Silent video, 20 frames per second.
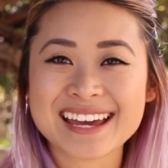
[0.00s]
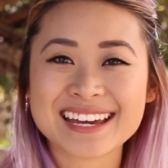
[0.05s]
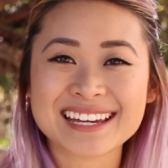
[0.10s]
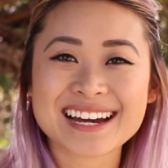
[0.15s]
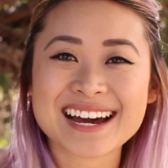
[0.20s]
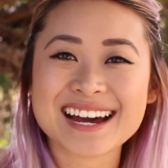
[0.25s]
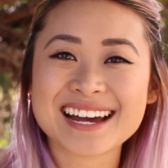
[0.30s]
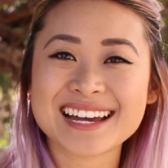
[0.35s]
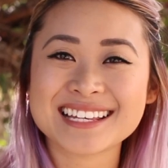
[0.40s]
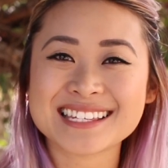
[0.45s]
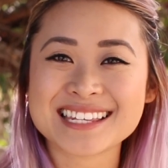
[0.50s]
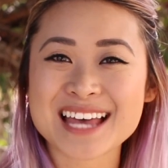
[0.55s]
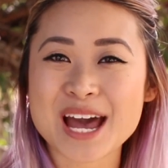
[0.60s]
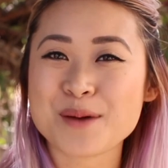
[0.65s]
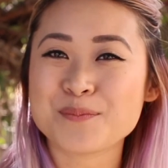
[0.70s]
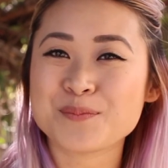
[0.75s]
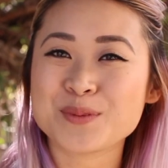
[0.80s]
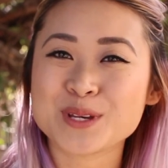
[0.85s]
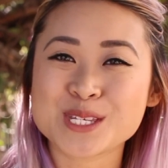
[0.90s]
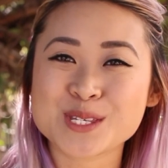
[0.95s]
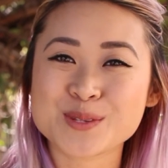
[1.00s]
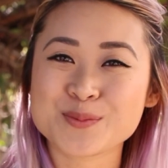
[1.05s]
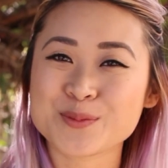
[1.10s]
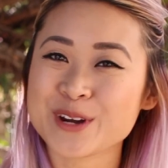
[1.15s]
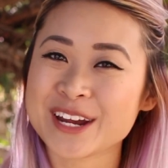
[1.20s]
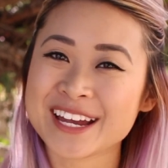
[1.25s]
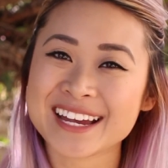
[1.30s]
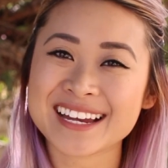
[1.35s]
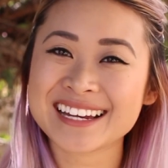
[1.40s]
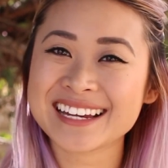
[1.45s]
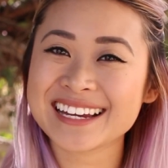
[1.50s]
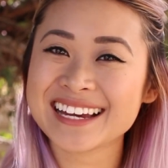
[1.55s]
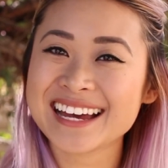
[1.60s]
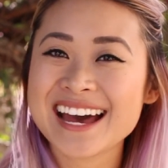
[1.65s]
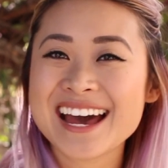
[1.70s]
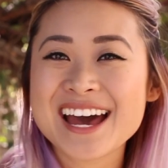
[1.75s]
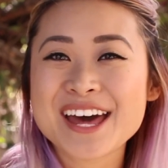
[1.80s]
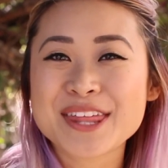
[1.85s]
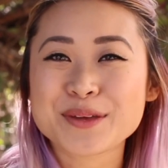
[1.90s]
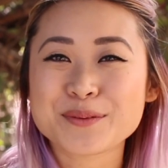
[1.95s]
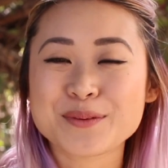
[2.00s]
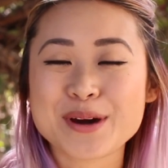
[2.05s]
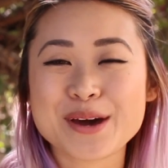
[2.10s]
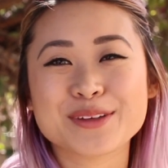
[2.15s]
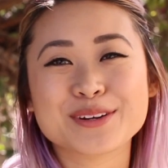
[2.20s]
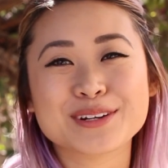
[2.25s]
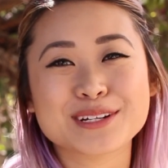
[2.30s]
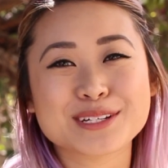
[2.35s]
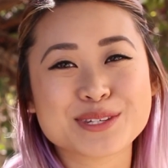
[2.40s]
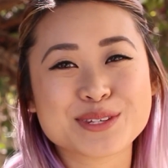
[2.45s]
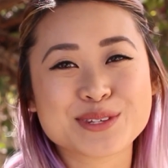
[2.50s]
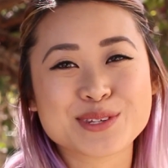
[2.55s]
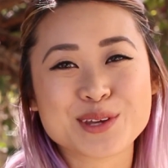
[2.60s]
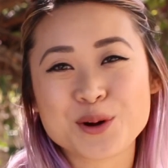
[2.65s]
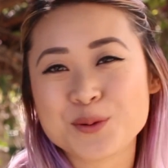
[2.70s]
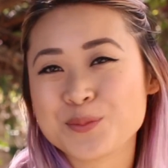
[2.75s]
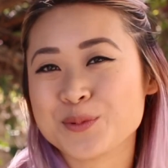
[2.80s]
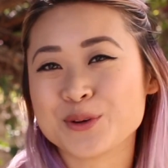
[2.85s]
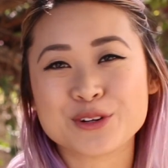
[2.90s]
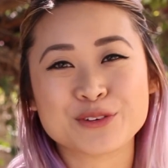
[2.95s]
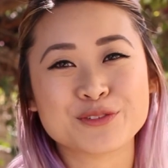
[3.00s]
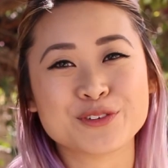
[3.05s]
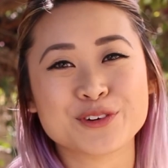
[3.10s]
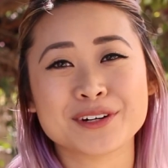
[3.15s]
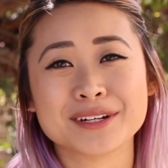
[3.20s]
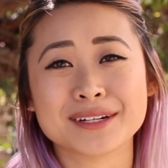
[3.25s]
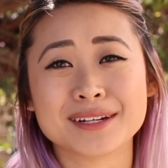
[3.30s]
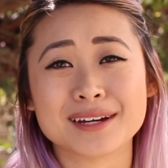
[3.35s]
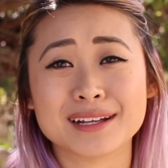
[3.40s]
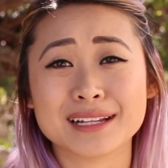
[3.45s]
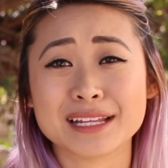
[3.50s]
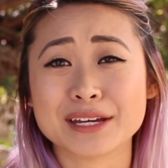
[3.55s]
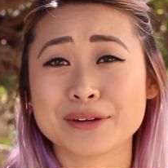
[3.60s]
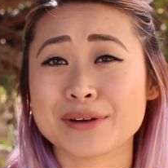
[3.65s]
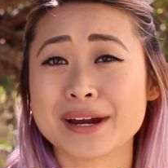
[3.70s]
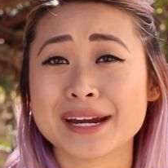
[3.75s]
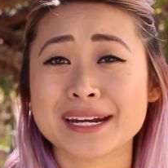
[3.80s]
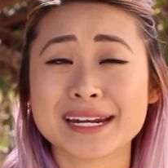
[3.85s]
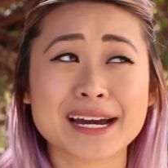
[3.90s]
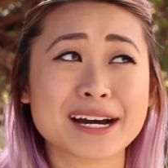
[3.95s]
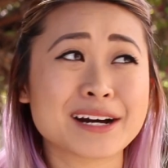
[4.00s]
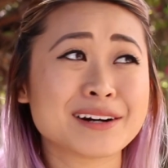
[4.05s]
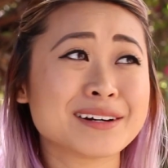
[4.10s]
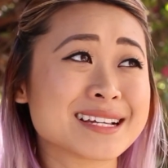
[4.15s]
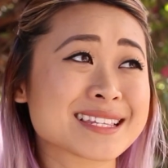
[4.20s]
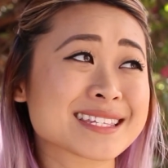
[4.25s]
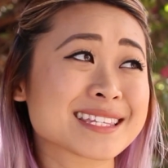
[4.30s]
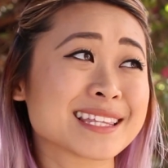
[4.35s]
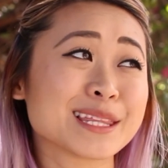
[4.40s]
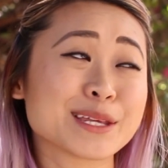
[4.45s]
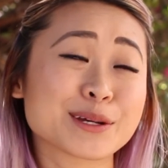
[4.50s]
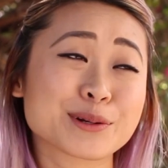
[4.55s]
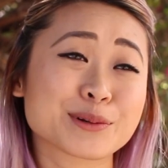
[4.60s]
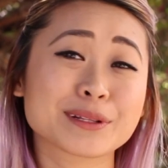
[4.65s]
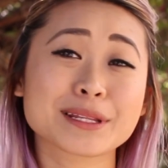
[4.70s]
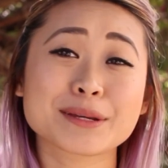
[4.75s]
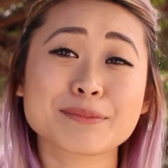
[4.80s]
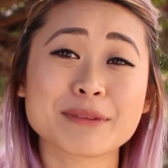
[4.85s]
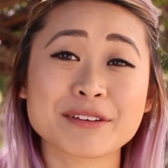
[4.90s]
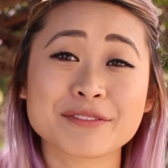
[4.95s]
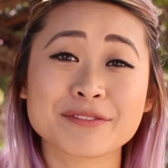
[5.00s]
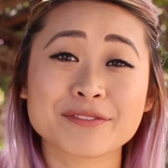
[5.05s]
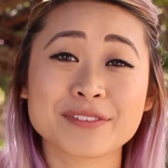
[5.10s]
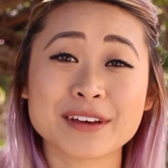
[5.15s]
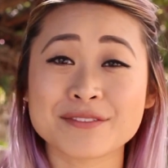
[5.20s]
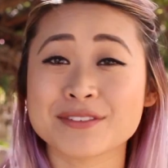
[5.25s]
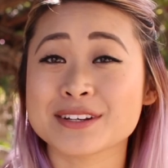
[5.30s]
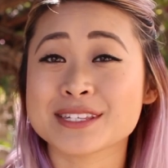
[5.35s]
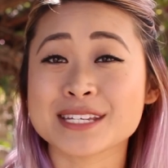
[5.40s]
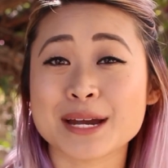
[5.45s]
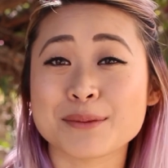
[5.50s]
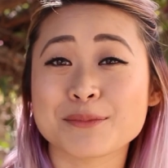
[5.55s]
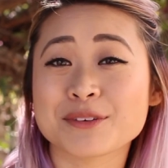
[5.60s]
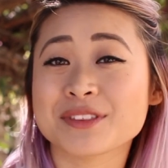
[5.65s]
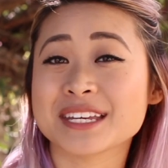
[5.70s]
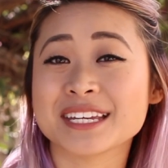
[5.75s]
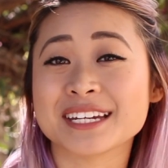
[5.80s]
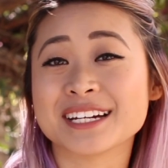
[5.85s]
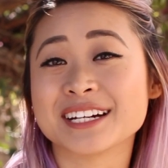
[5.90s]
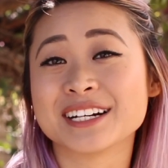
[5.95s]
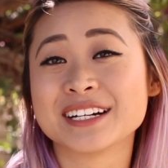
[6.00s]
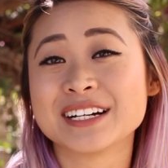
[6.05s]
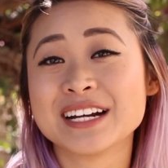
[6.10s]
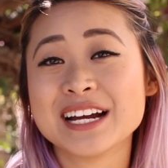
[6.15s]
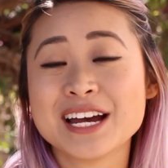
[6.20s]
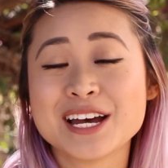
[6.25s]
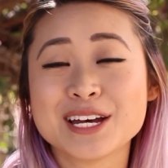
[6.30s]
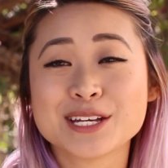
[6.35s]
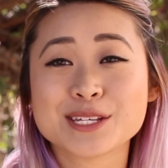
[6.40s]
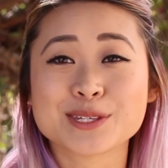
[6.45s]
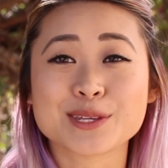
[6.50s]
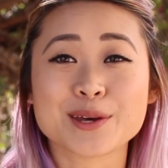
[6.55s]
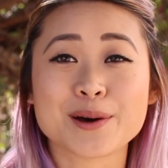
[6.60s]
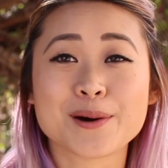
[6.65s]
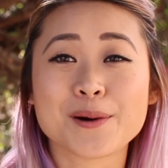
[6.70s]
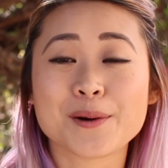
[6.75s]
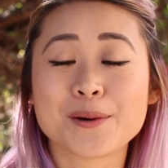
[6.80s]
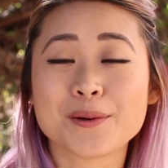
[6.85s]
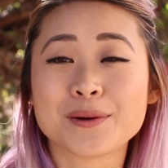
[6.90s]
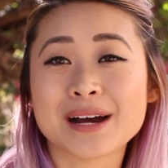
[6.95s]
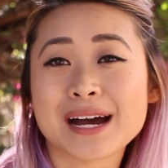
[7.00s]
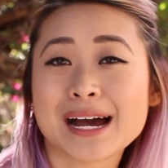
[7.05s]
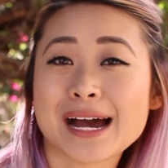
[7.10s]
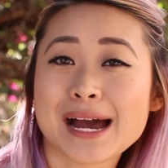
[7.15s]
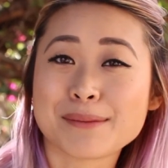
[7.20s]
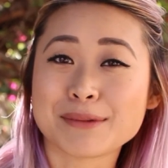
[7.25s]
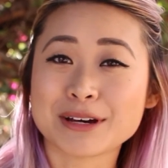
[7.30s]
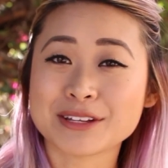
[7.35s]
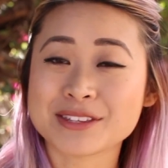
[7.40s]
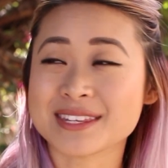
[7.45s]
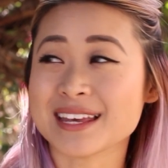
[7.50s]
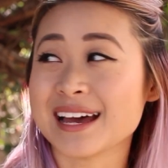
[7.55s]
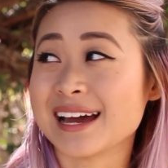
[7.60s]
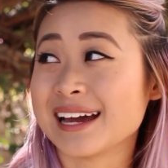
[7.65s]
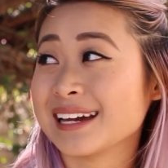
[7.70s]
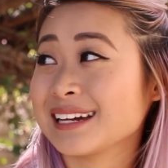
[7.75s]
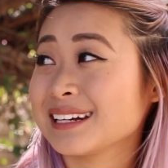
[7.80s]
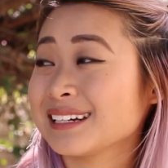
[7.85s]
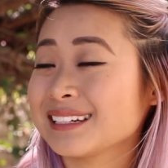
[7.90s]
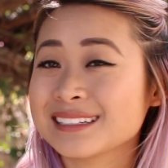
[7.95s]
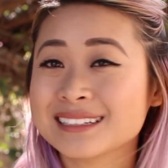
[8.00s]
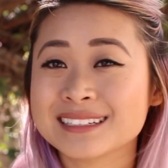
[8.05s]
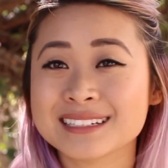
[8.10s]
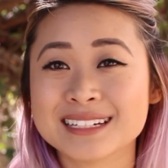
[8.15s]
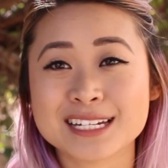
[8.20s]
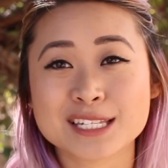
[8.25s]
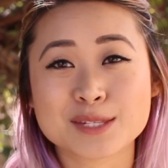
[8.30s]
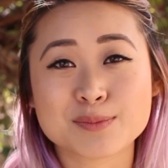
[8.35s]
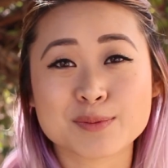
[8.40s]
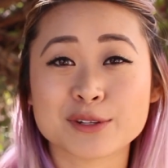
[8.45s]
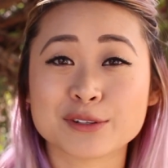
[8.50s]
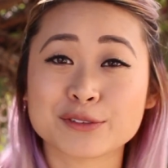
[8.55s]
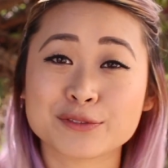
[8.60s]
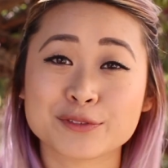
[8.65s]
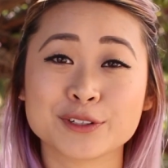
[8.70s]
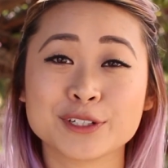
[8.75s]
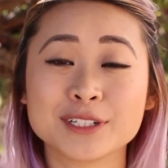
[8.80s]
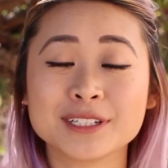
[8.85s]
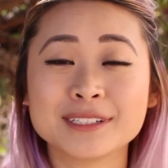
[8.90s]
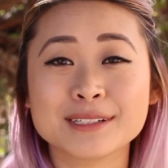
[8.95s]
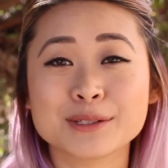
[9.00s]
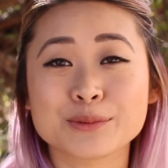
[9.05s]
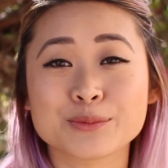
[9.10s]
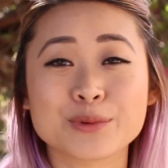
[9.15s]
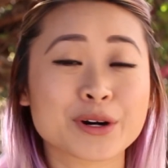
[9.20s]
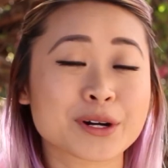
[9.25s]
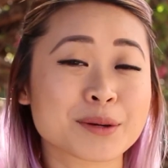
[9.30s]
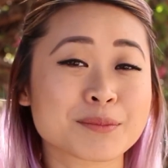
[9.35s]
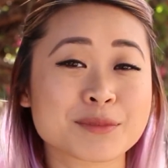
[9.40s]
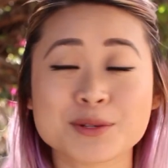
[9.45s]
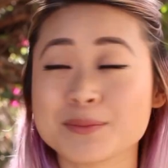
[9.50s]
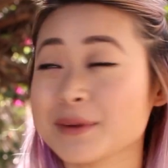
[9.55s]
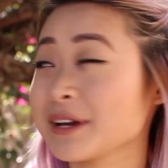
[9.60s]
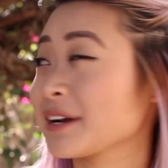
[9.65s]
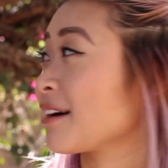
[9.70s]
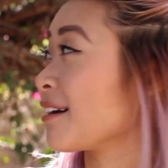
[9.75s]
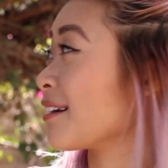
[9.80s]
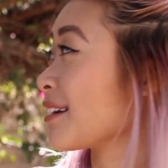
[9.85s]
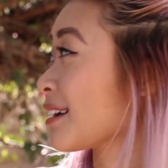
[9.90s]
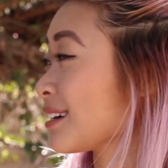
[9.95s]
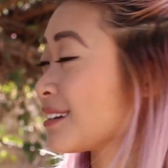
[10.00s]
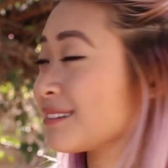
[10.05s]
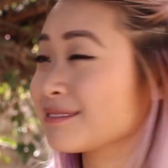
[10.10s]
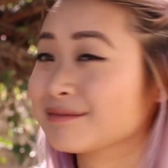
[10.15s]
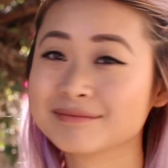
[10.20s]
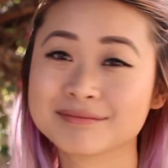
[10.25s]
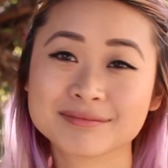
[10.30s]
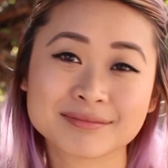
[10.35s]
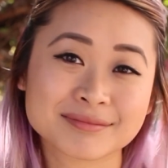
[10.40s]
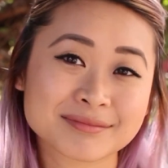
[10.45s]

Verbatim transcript: Hey guys, happy spring! The weather is so beautiful in LA right now. It's literally my favorite time of the year. So I'm outside. It's beautiful. Welcome to my garden.